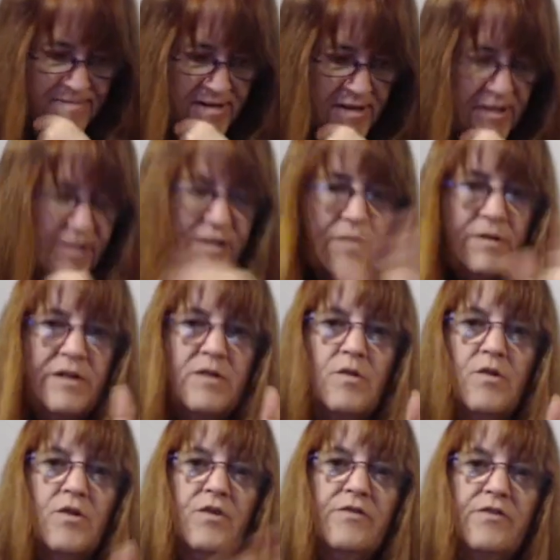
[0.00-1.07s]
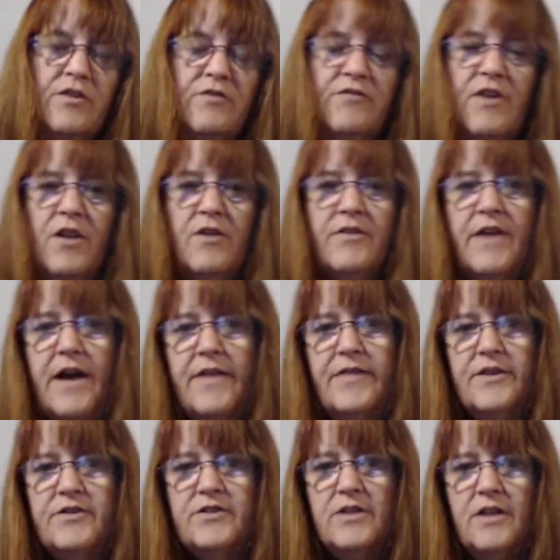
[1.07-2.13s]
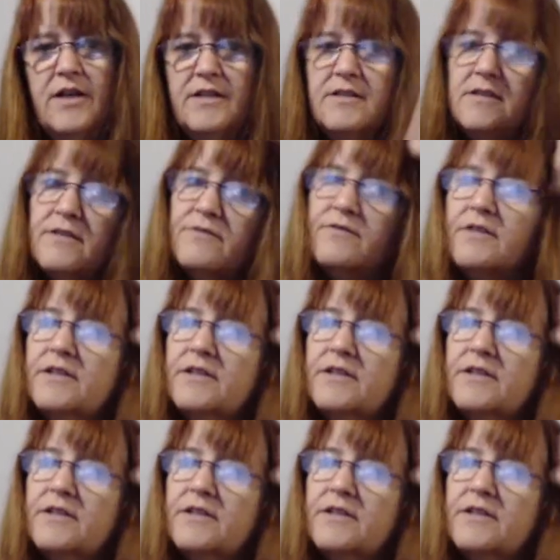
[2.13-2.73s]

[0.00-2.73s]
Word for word: In the sewing corner, if you're going to follow that, there's lots of